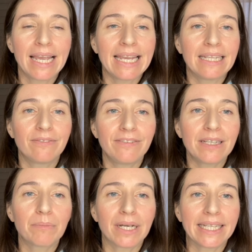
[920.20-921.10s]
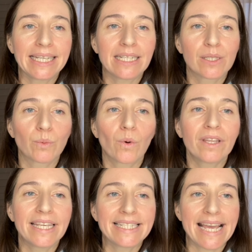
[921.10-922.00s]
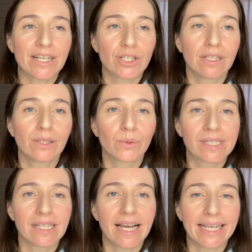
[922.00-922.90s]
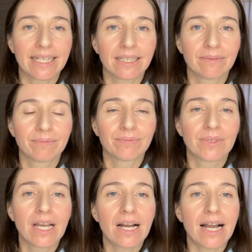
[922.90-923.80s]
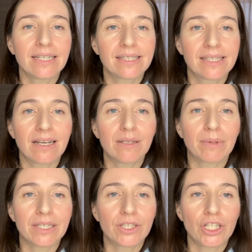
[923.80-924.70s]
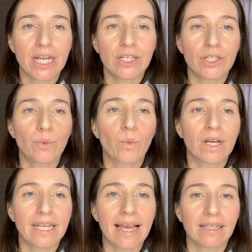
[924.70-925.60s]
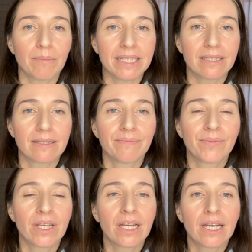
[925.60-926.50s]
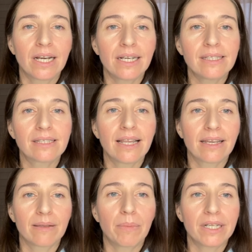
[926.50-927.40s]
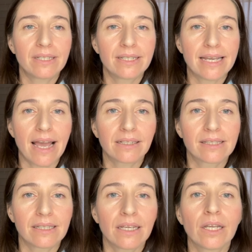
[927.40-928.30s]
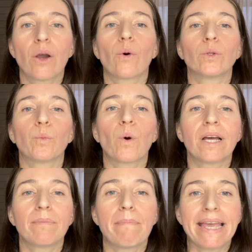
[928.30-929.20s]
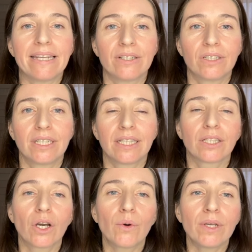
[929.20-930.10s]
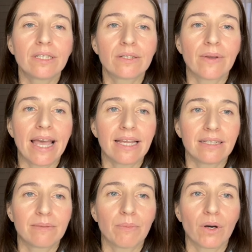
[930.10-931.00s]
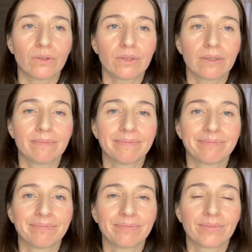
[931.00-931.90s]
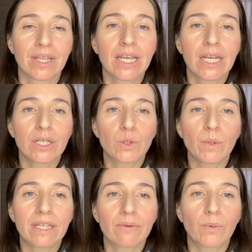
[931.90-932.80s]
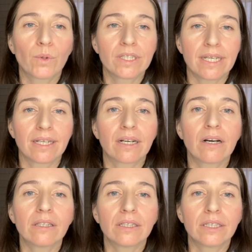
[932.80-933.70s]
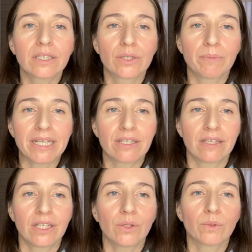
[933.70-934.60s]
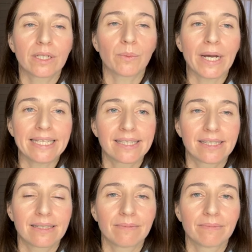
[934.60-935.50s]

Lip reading: In Figma, here's what that actually looks like. I start by changing one element. I select the button text on one banner and go into edit mode. Tweak the font and color to match the new request.